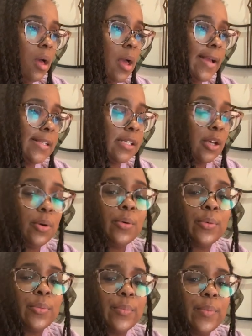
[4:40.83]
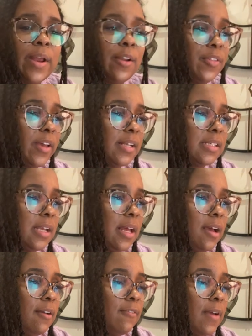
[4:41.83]
I don't think it's
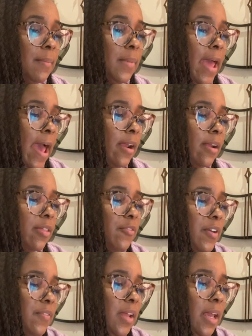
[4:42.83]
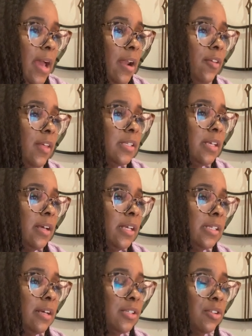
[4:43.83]
enough. I'm going to add another $50. I know it
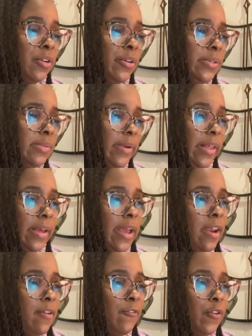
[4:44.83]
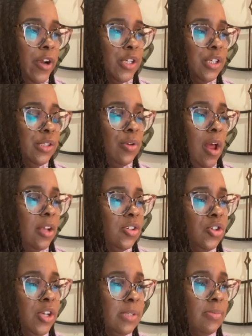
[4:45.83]
sounds gross when you look at it, $402 for
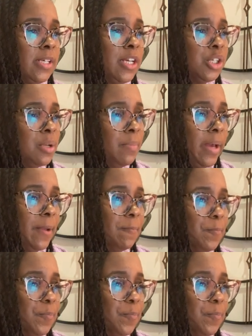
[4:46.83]
transportation, but